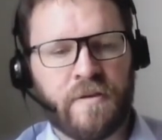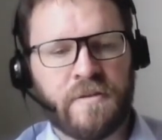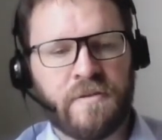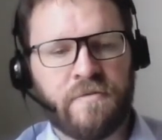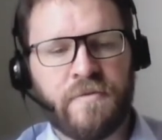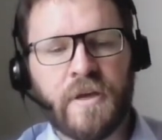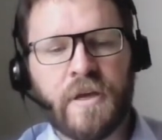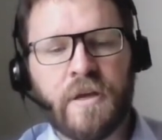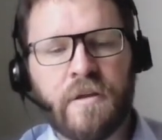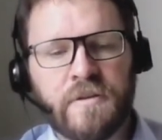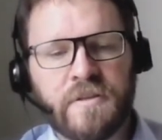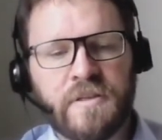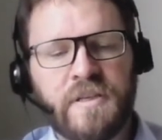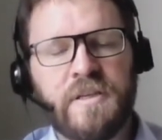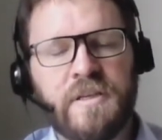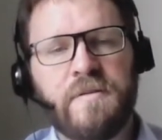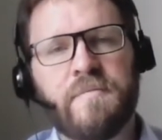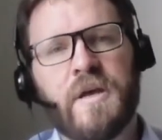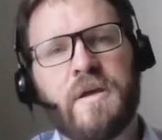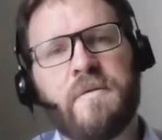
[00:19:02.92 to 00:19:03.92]

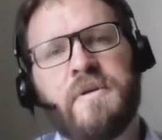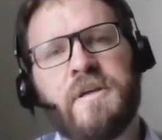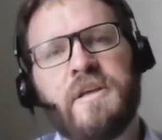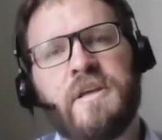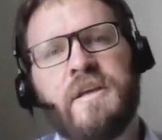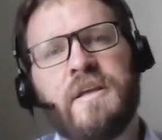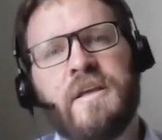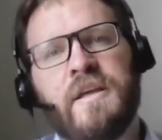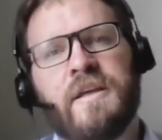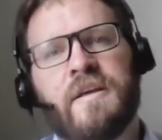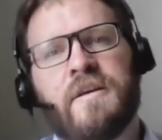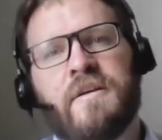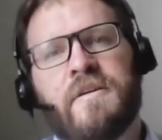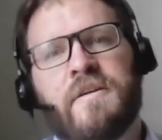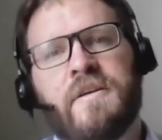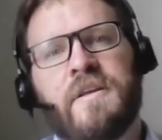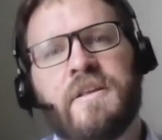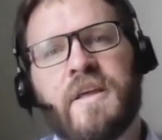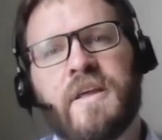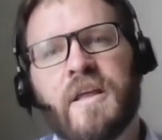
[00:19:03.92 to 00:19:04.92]
difficulty, maybe
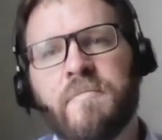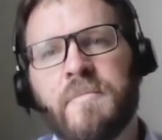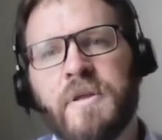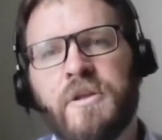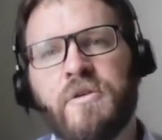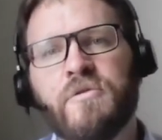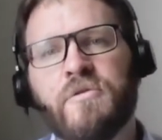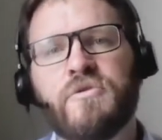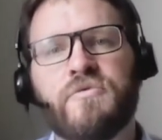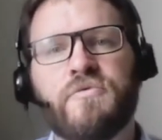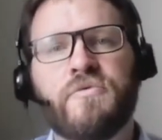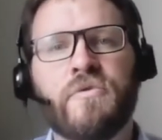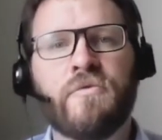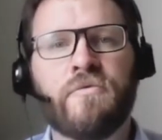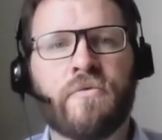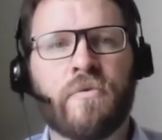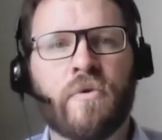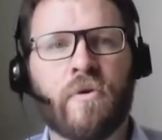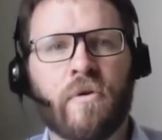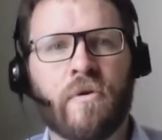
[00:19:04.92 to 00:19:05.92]
it can be useful
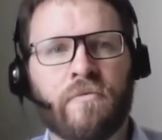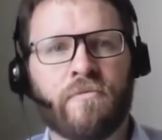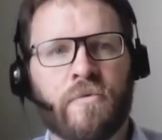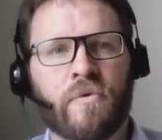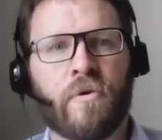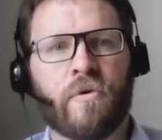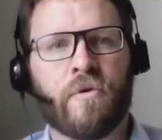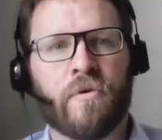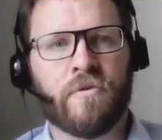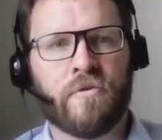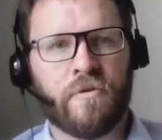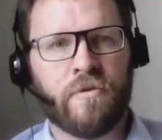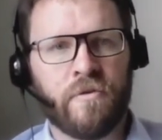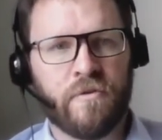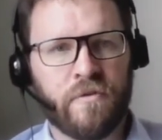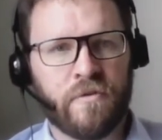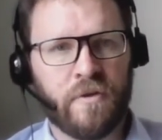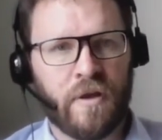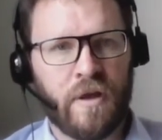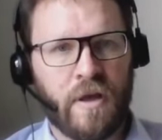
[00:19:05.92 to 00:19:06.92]
for
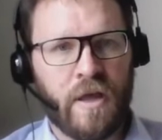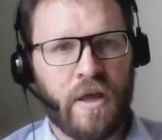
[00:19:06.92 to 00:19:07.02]
others.